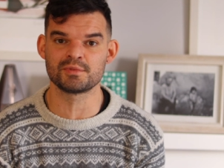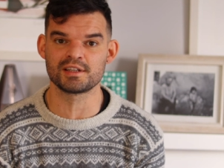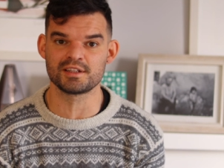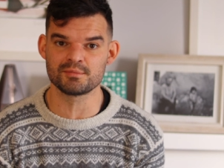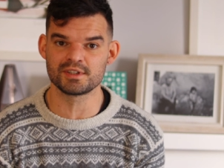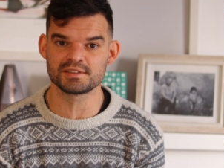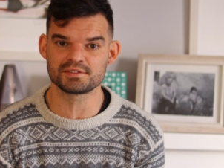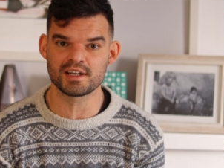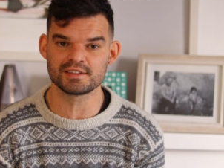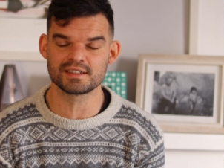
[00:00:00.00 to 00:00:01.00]
my email
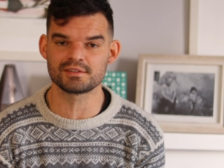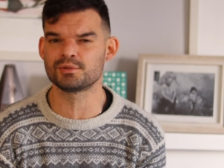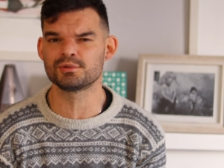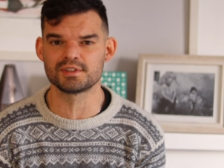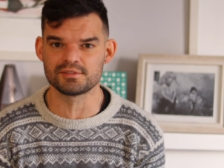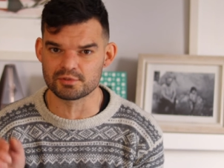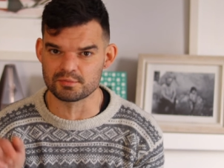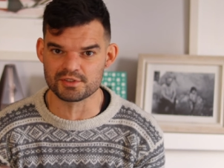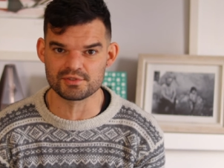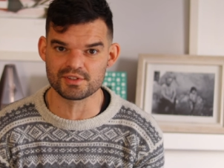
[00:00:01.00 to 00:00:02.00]
address and all the
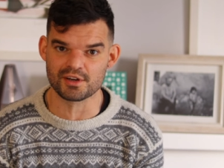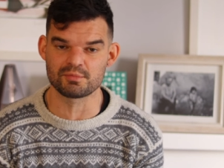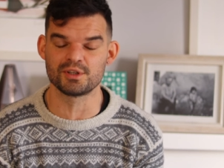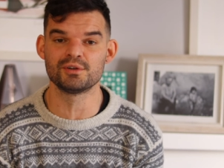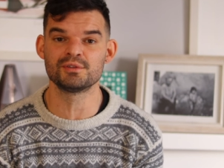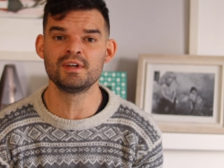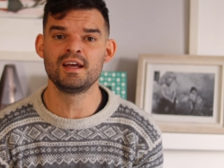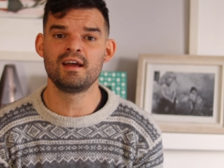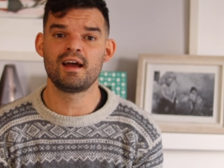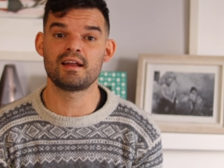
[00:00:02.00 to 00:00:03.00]
informations are below
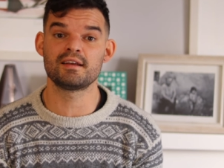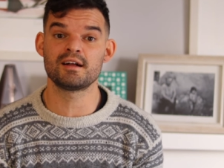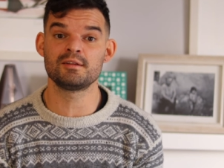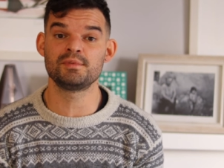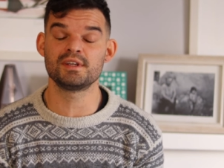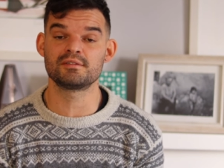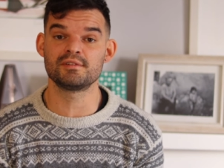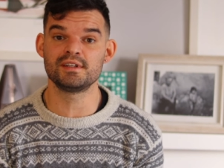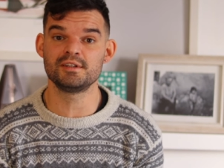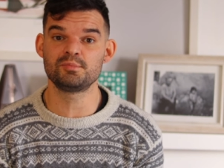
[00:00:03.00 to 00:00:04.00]
and I'll be
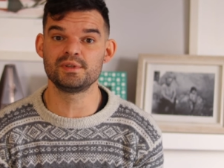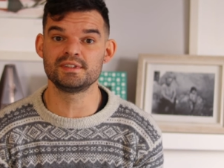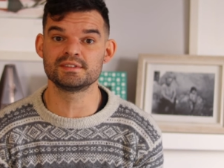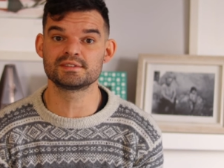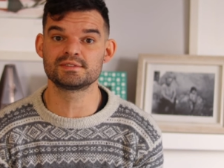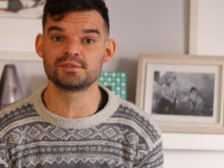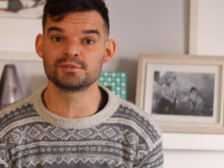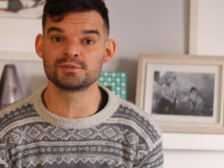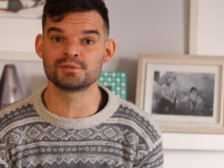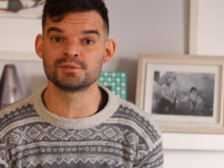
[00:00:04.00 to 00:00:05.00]
really pleased
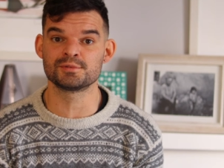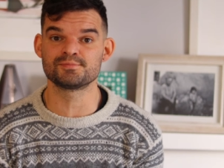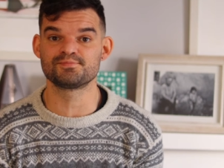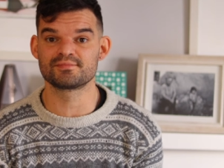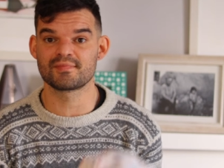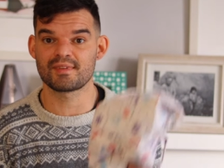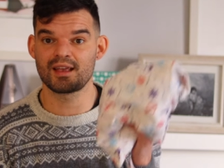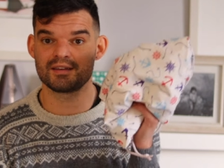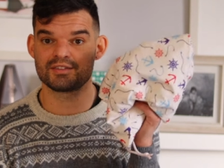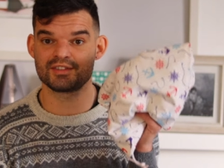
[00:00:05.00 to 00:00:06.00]
to
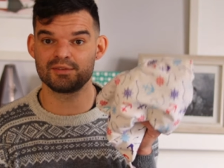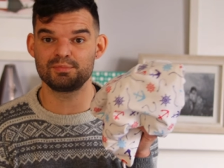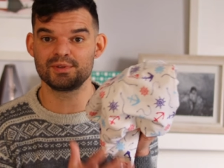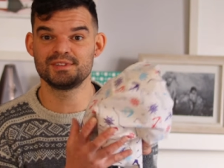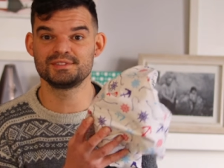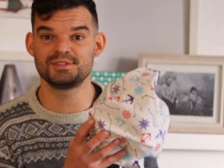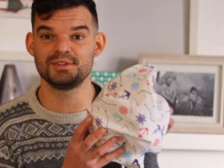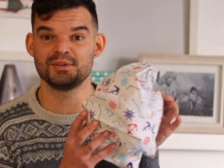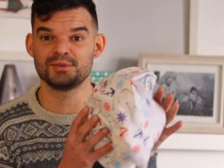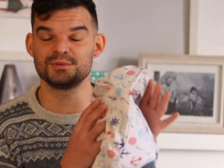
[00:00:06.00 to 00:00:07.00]
ship to
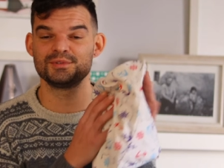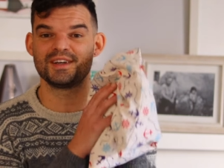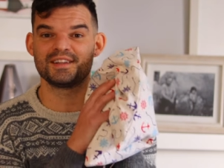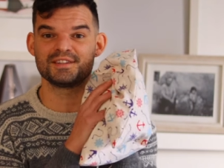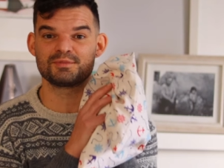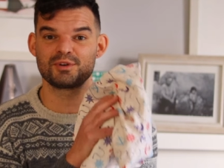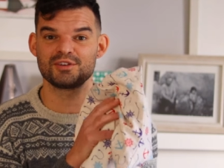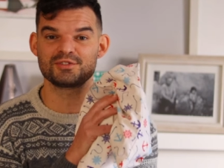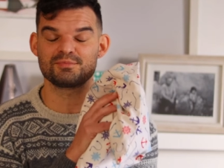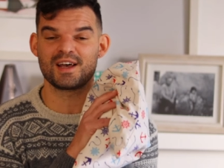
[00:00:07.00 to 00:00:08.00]
you this
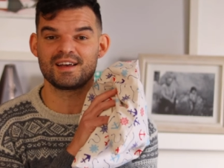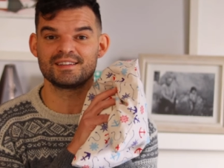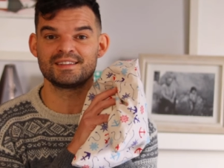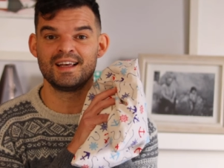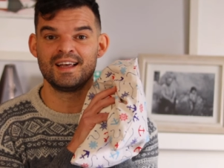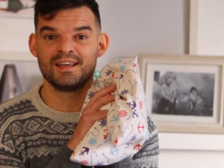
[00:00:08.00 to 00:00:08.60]
project bag